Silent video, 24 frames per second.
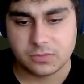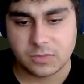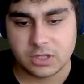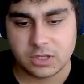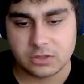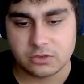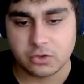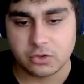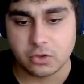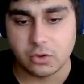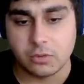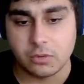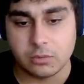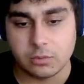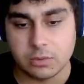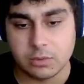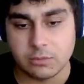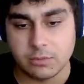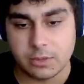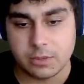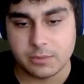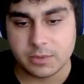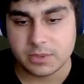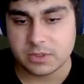throwable
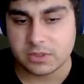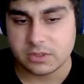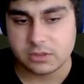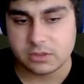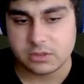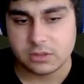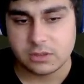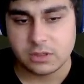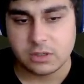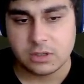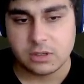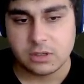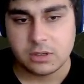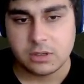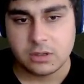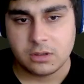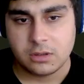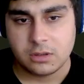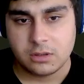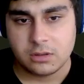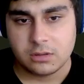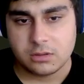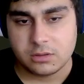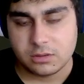weapons:
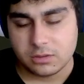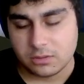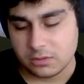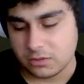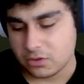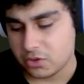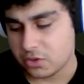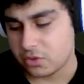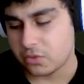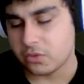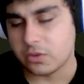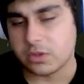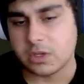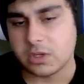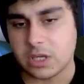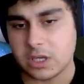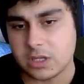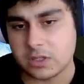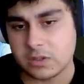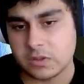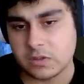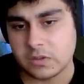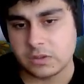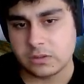
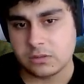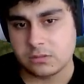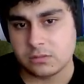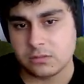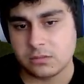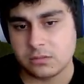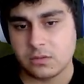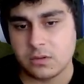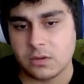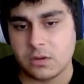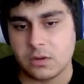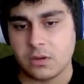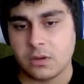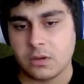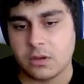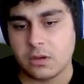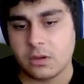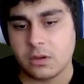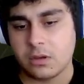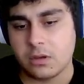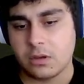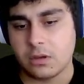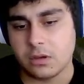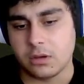shurikens,
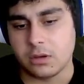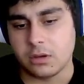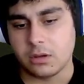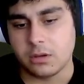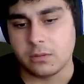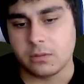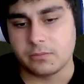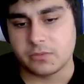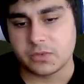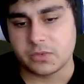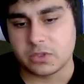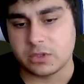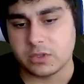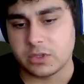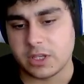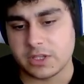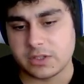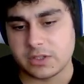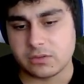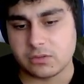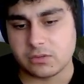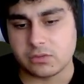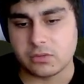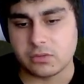
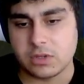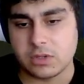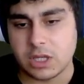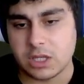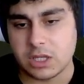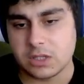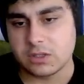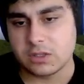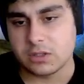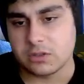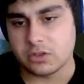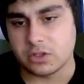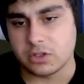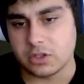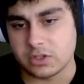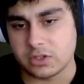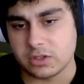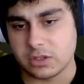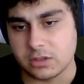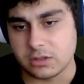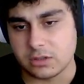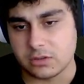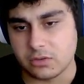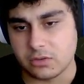cluster grenades, and just
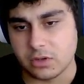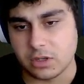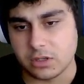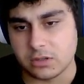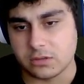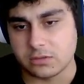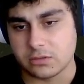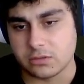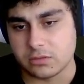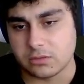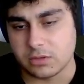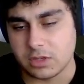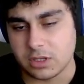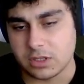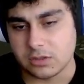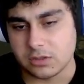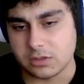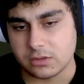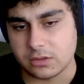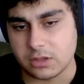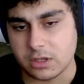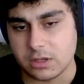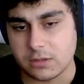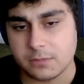regular grenades.
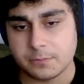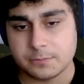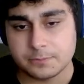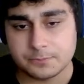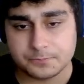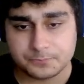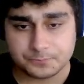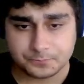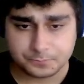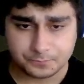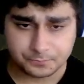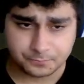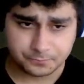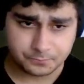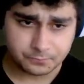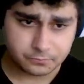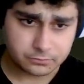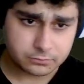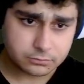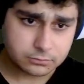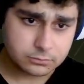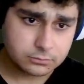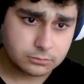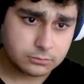Okay,
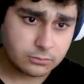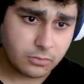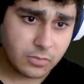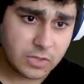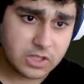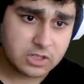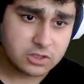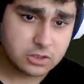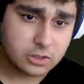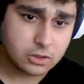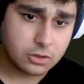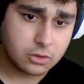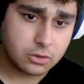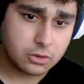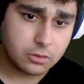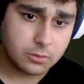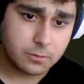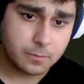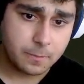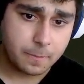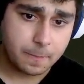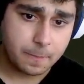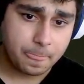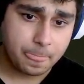
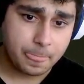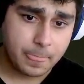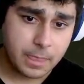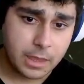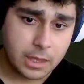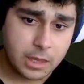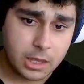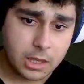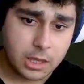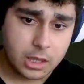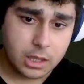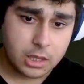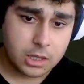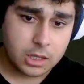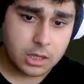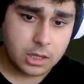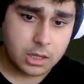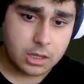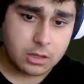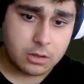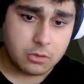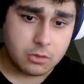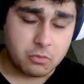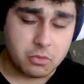so
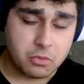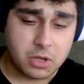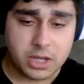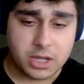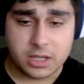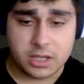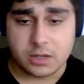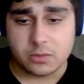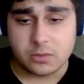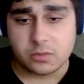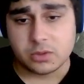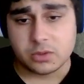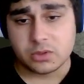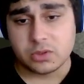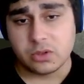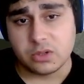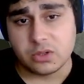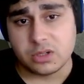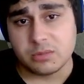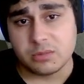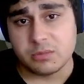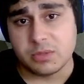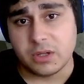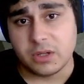why I want to
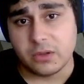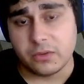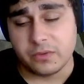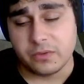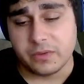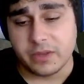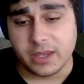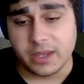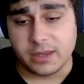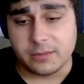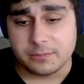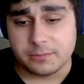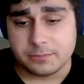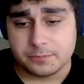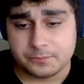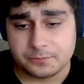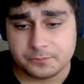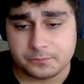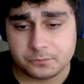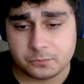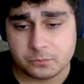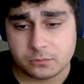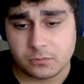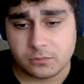talk about them
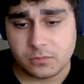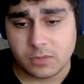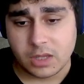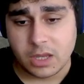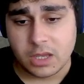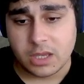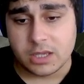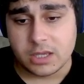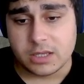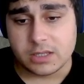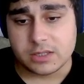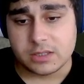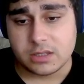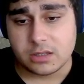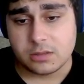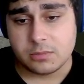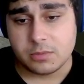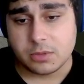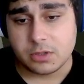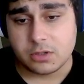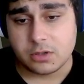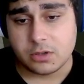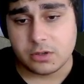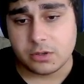is that
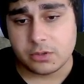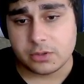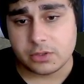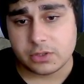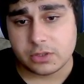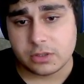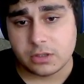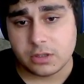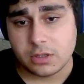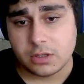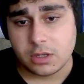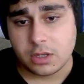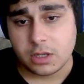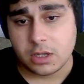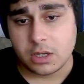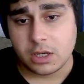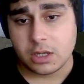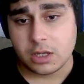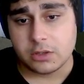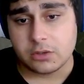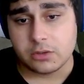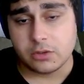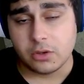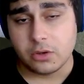because
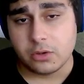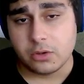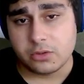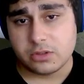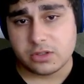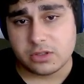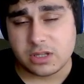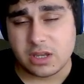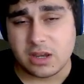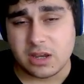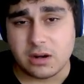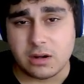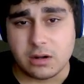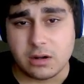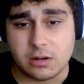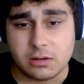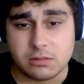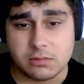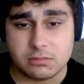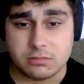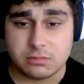those are